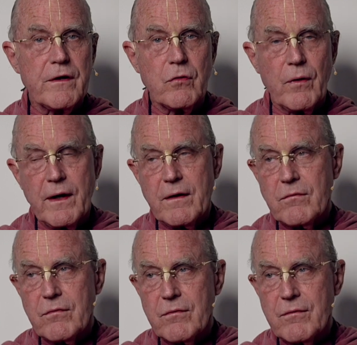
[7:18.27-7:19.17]

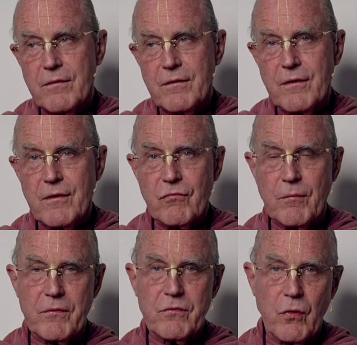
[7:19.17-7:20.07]
grains
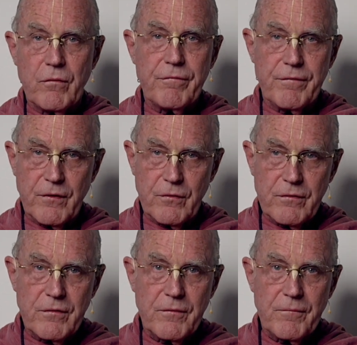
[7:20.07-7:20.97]
from his own field.